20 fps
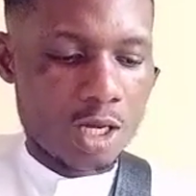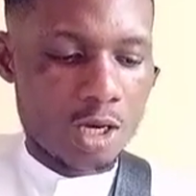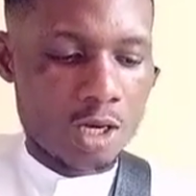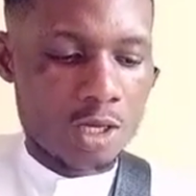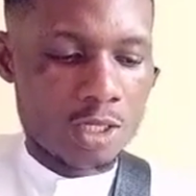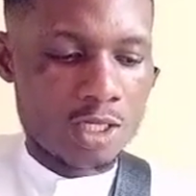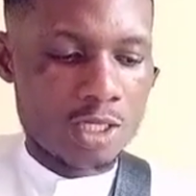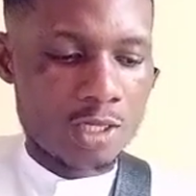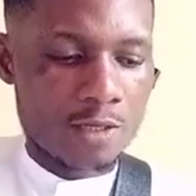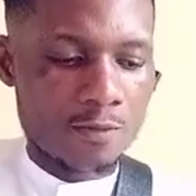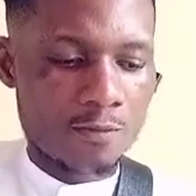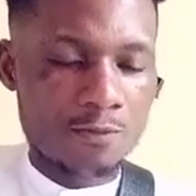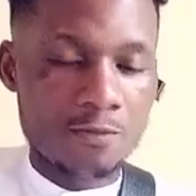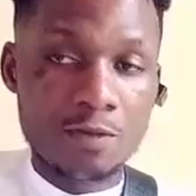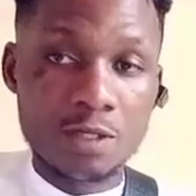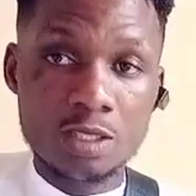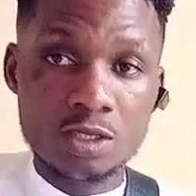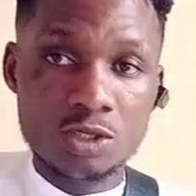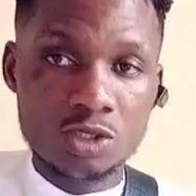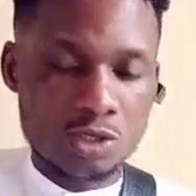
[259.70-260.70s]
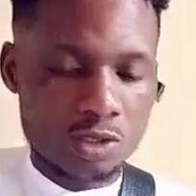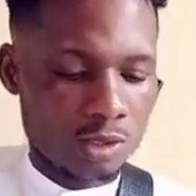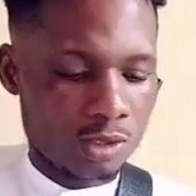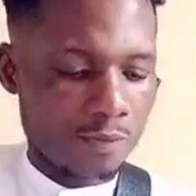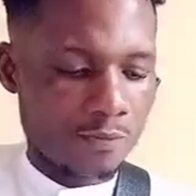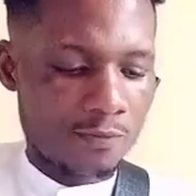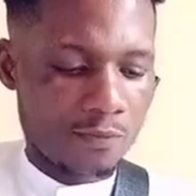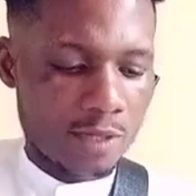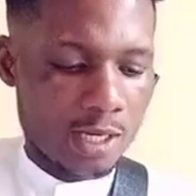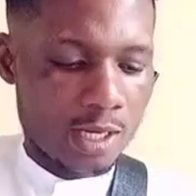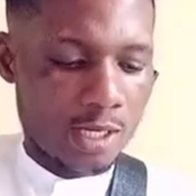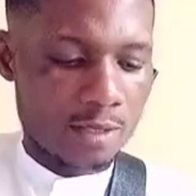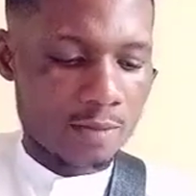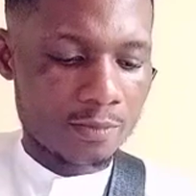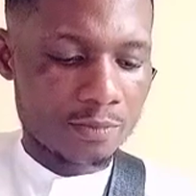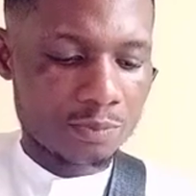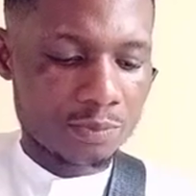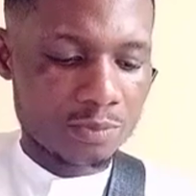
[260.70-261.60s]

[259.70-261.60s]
on the 5th fret,